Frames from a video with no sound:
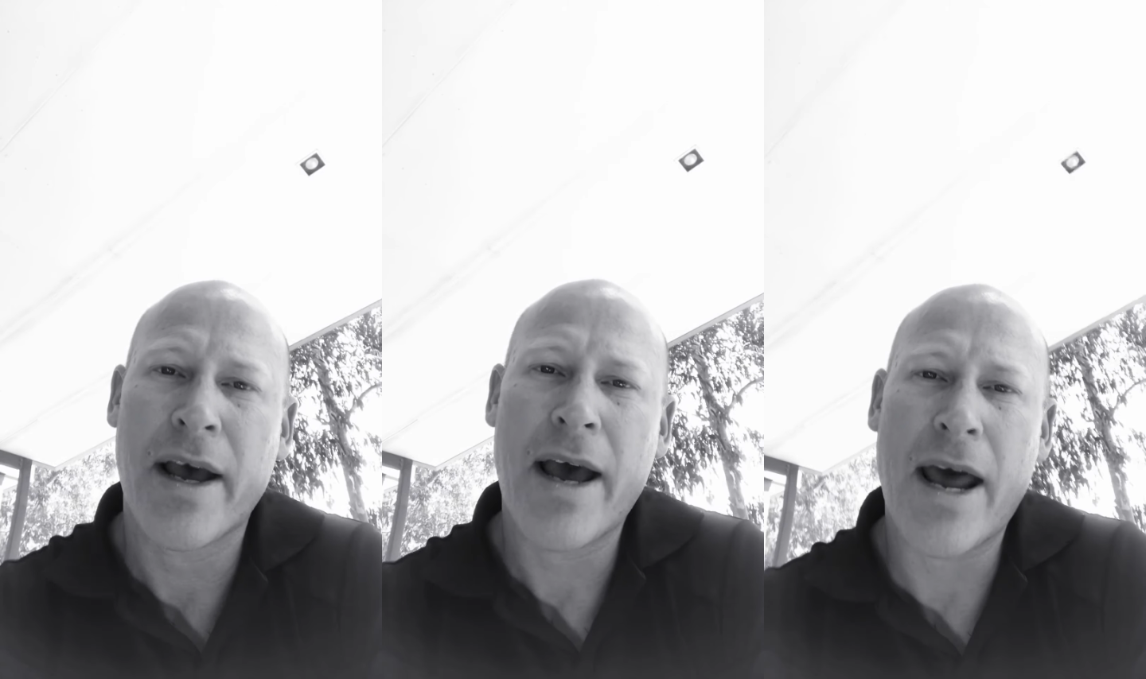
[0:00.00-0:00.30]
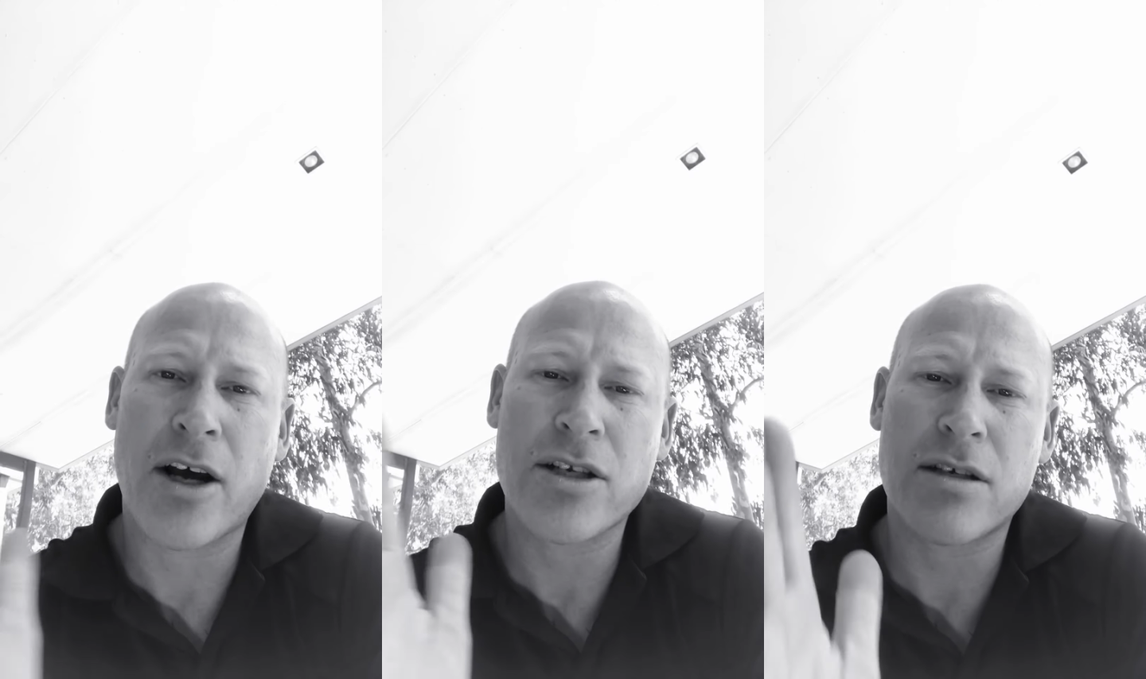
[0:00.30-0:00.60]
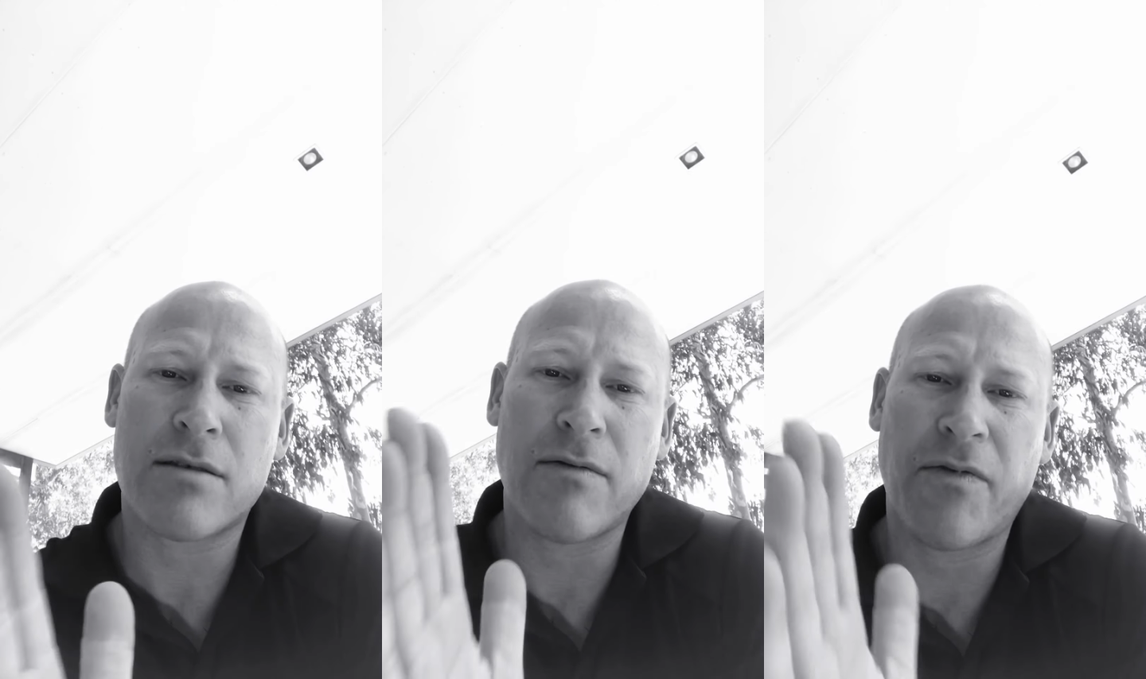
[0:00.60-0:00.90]
And I
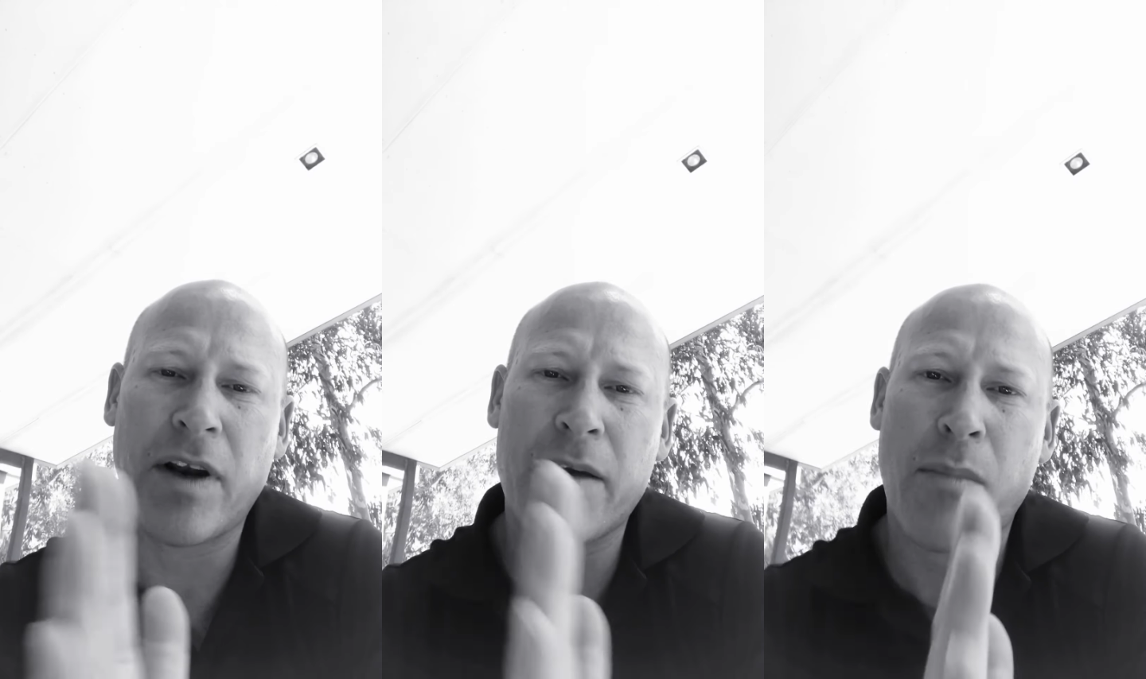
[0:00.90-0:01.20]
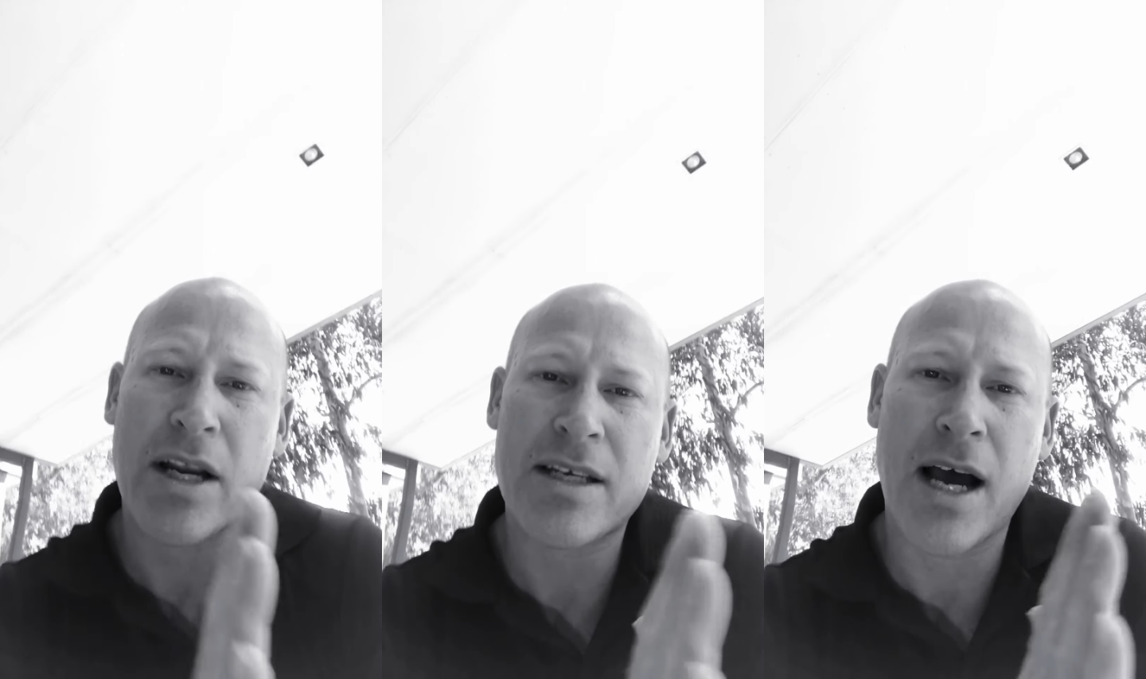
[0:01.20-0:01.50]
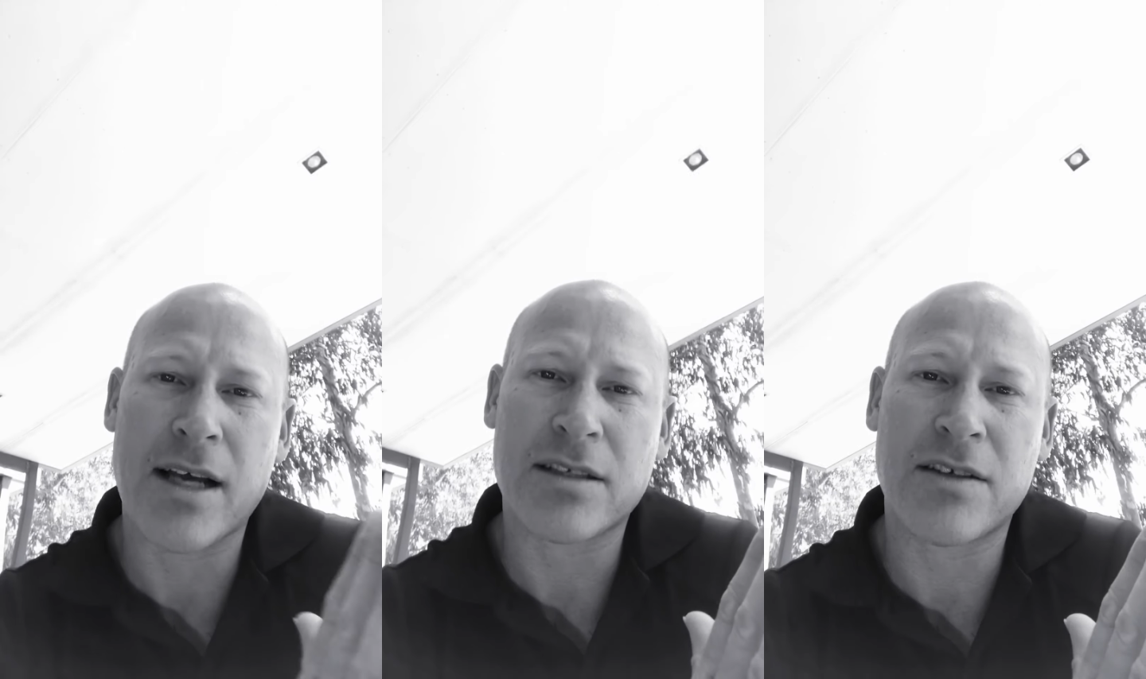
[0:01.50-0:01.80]
just fill in my
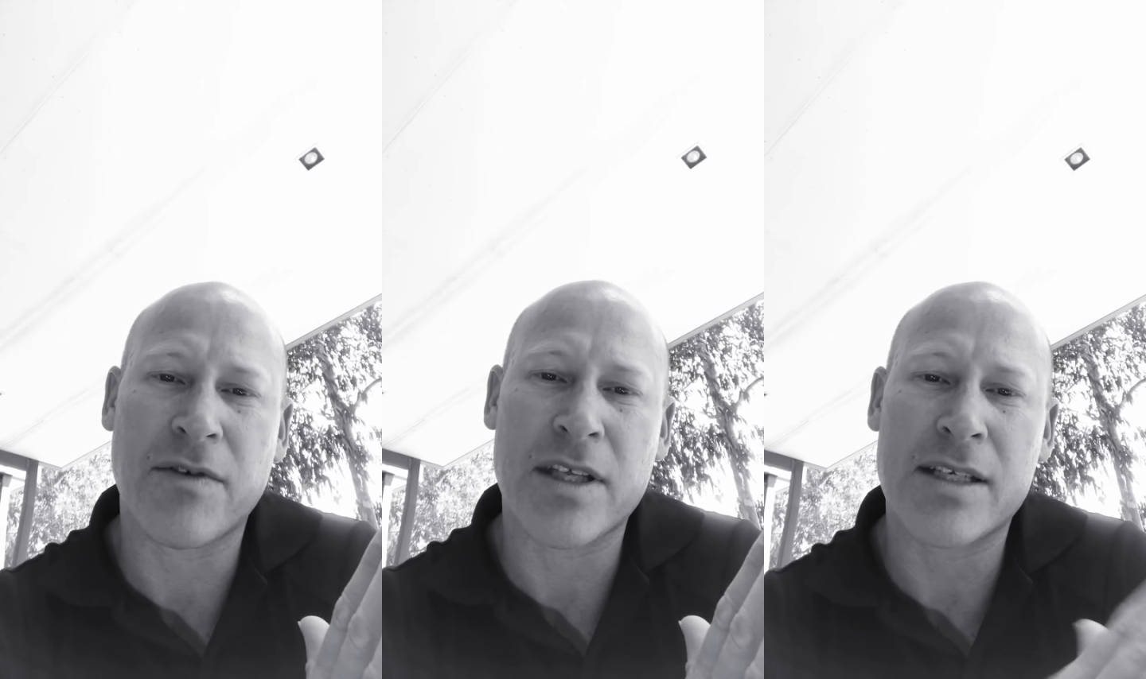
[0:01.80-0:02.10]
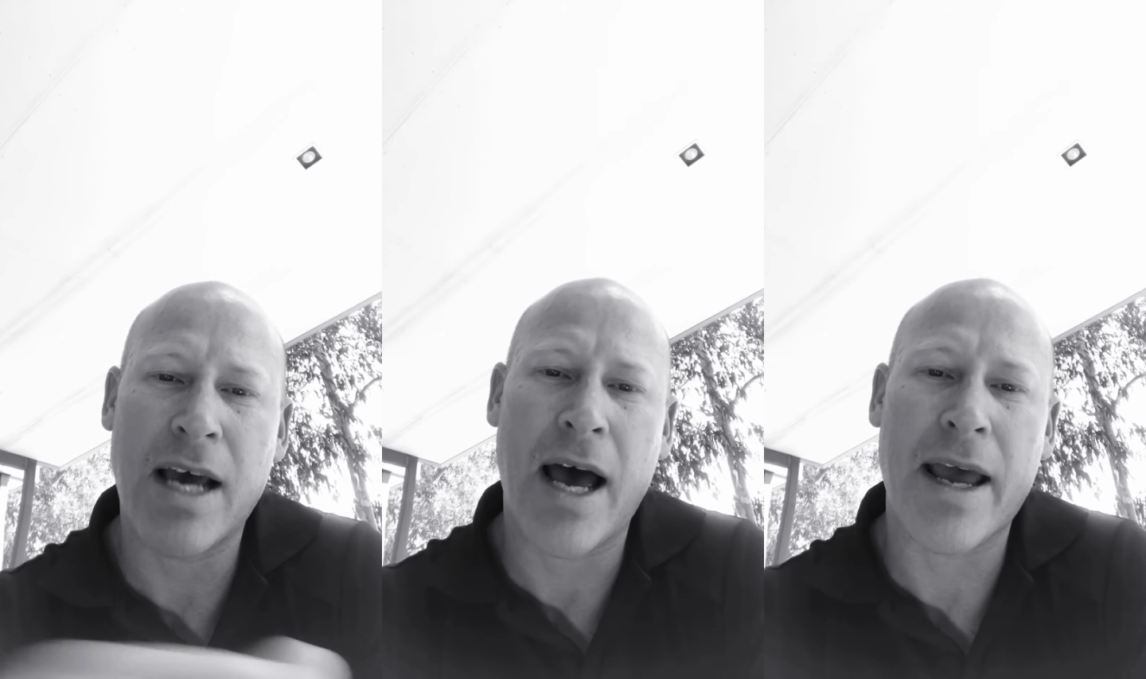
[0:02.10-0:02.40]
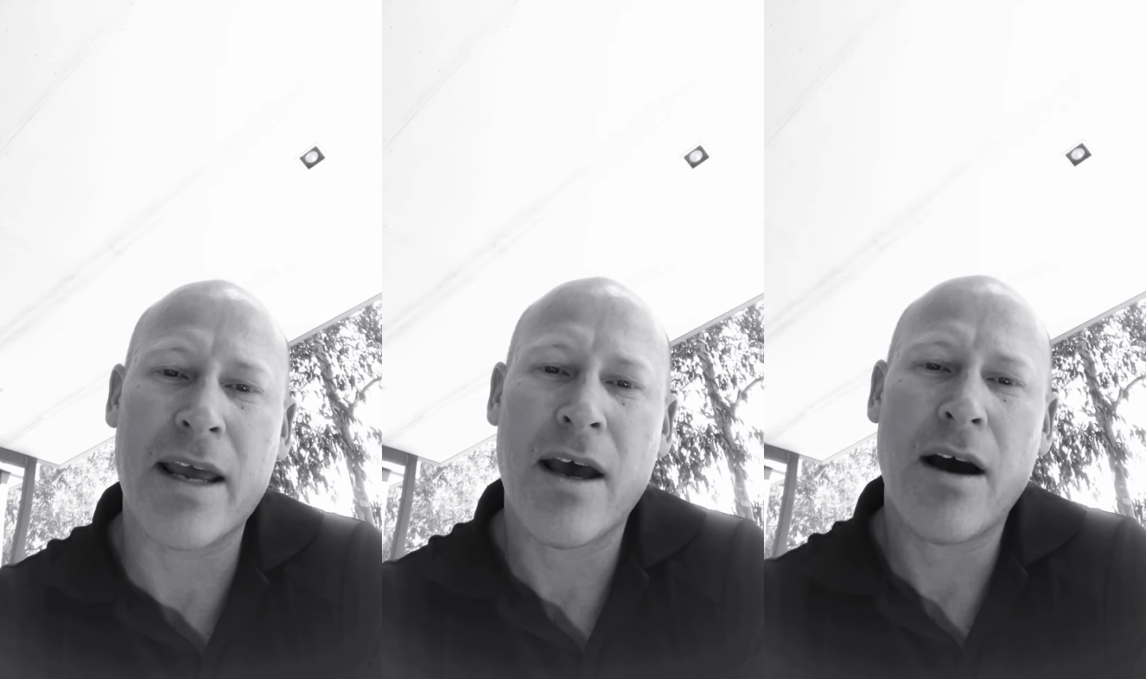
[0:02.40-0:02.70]
tasks for the day.